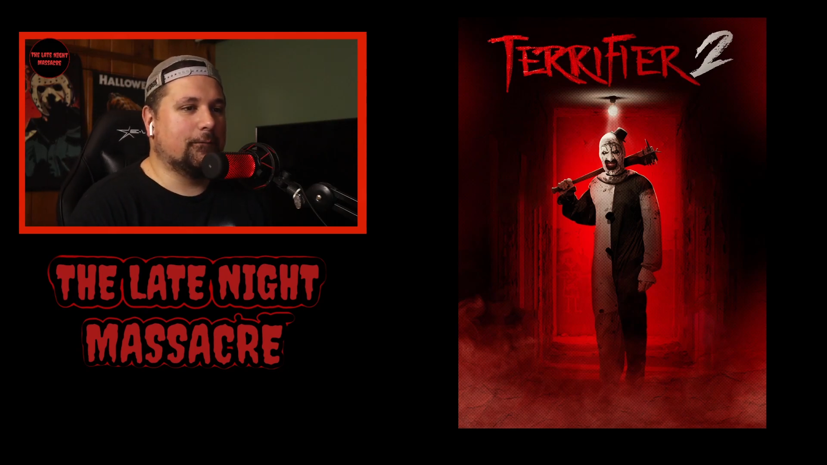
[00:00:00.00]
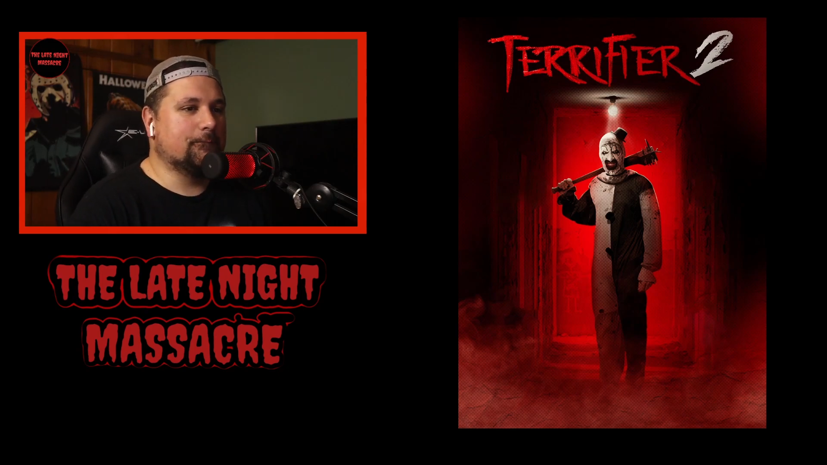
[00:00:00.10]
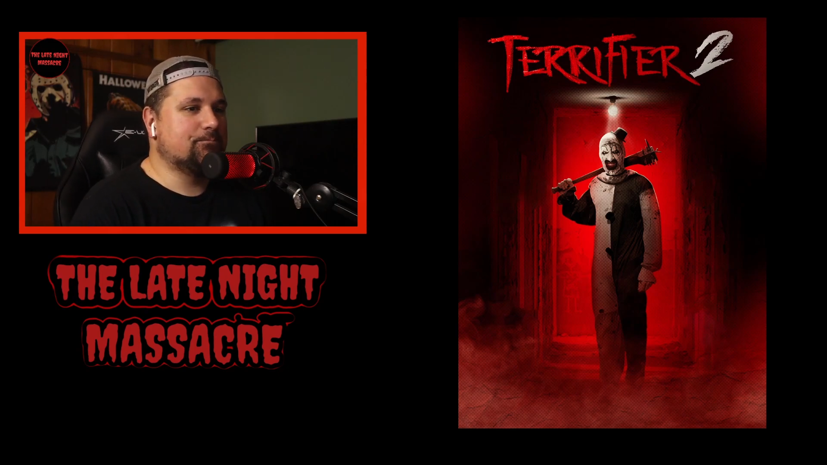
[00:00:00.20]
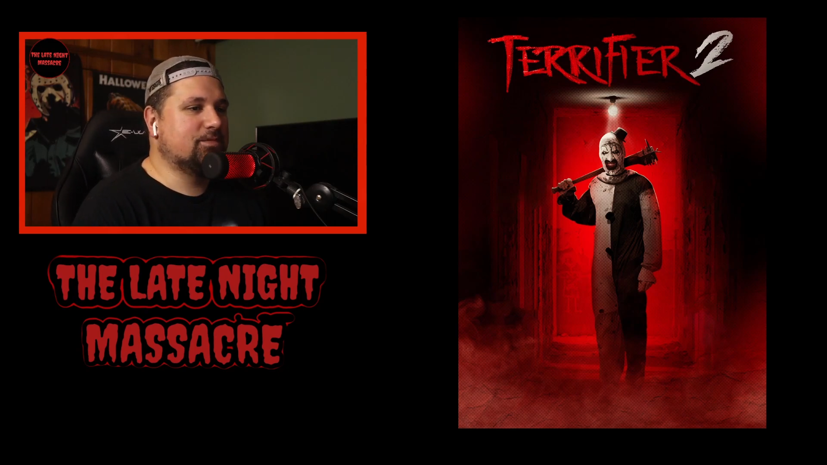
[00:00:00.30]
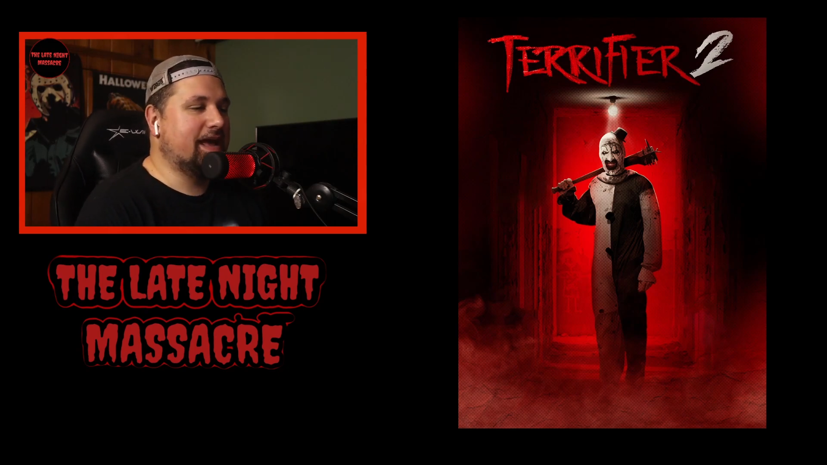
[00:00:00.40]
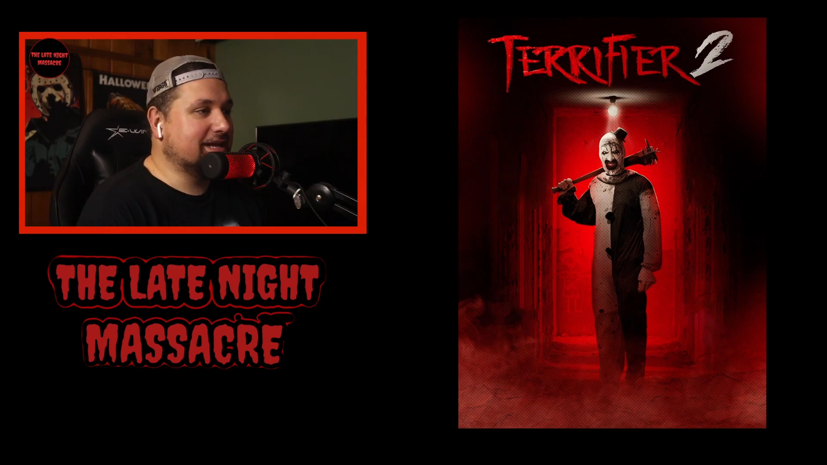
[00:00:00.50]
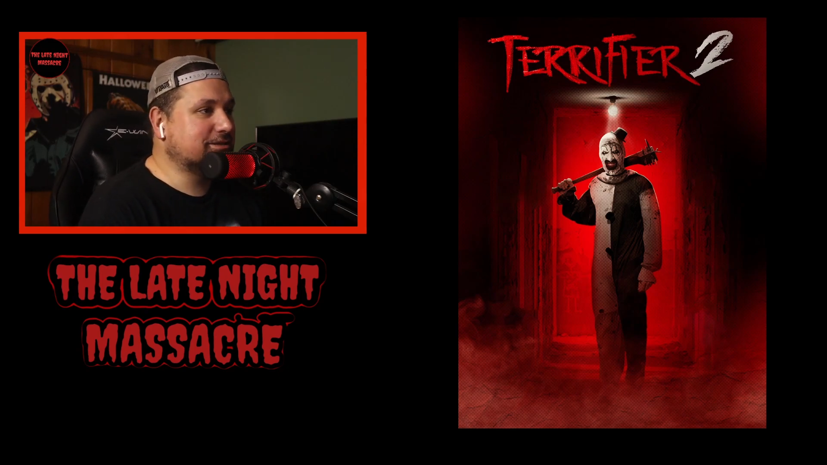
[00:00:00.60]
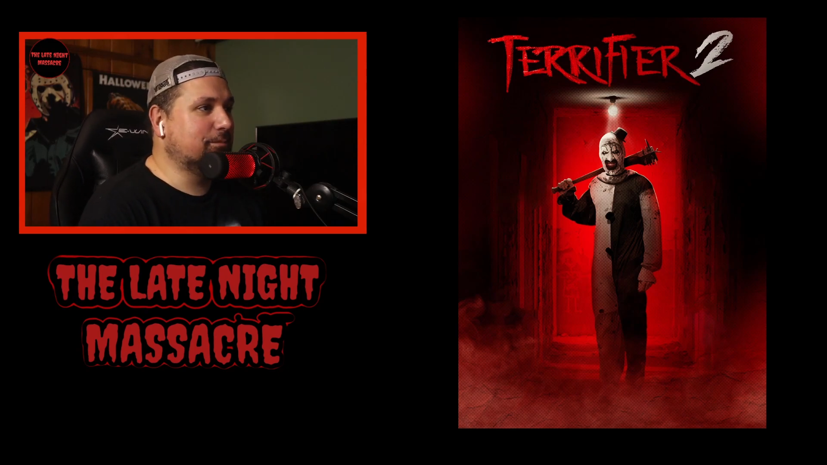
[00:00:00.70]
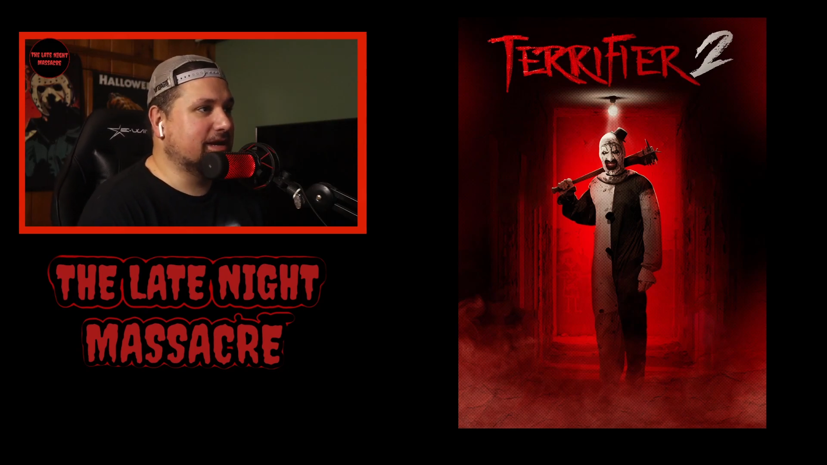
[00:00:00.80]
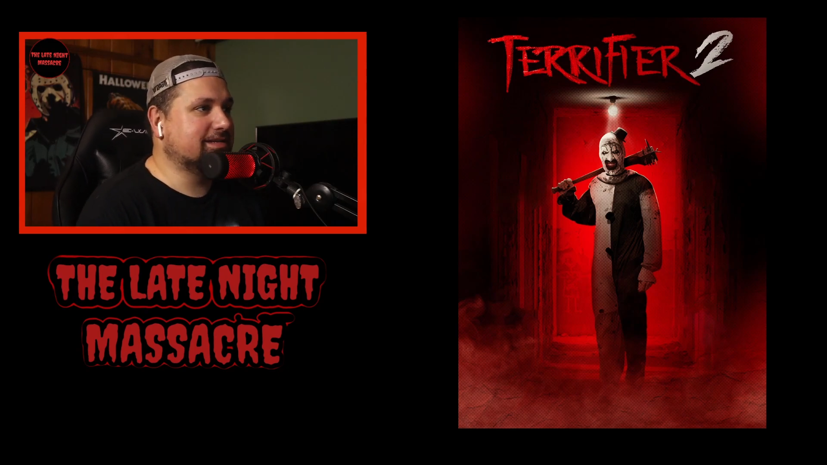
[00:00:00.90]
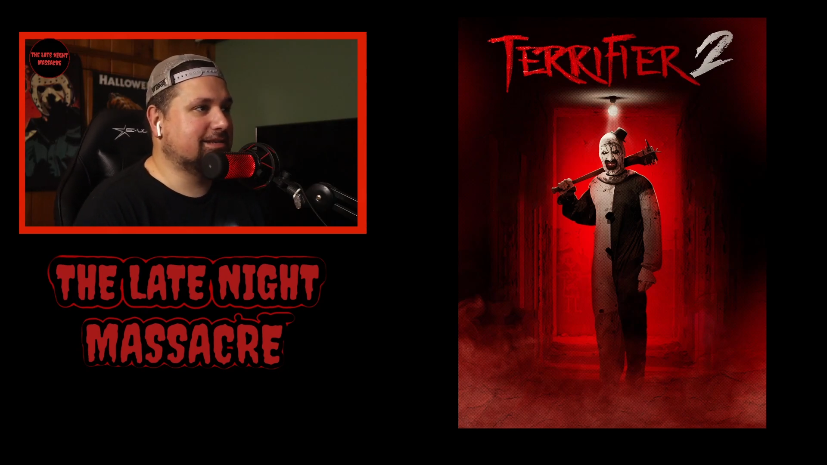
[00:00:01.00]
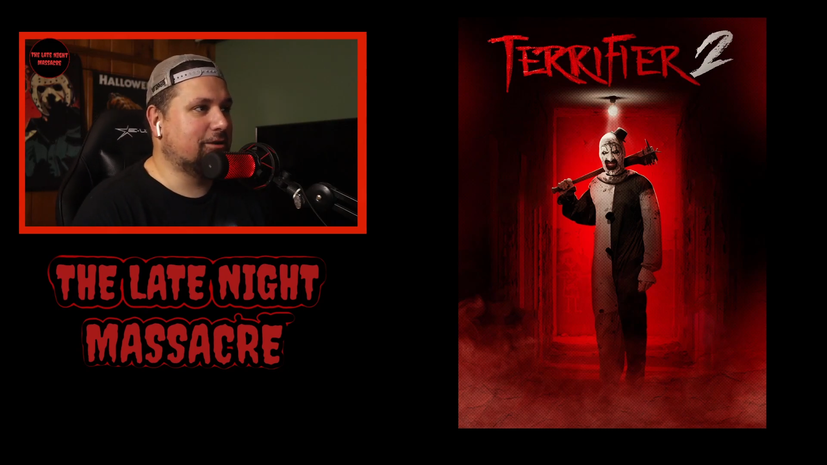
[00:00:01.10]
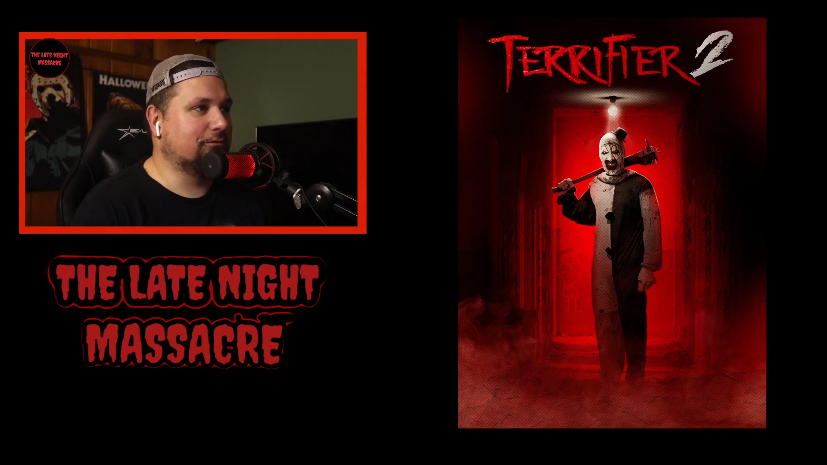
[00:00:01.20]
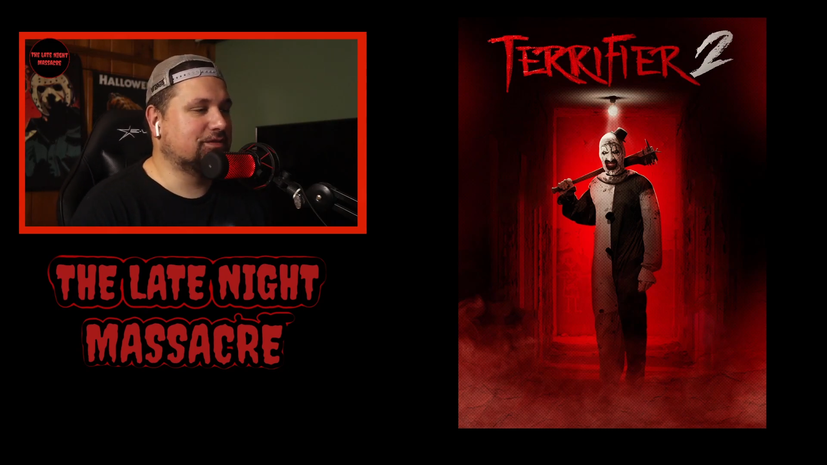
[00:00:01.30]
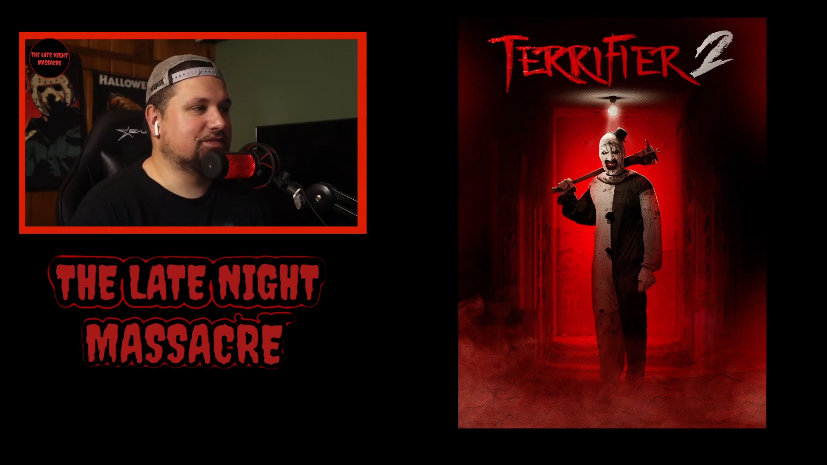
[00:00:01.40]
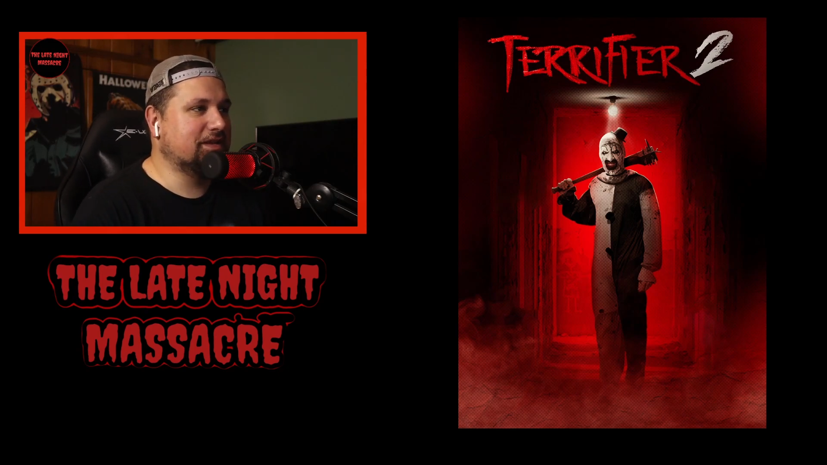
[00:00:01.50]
test myself to see